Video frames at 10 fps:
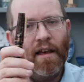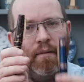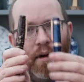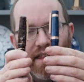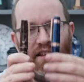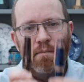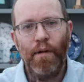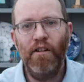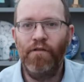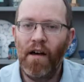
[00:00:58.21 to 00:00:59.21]
But these are
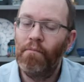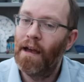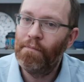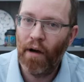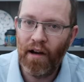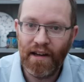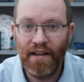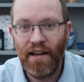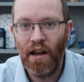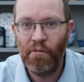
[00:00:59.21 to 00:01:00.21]
both made by
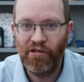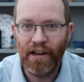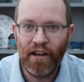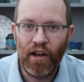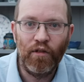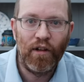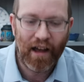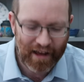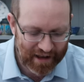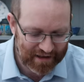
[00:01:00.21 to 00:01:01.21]
Nino Marino,
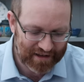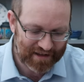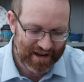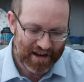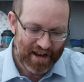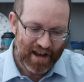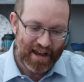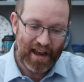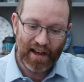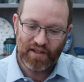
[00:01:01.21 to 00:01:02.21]
and
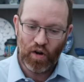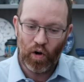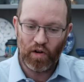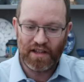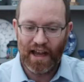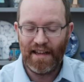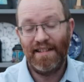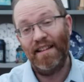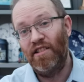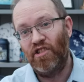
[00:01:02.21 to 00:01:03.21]
he has got a
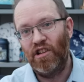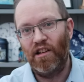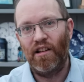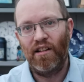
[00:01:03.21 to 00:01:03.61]
signature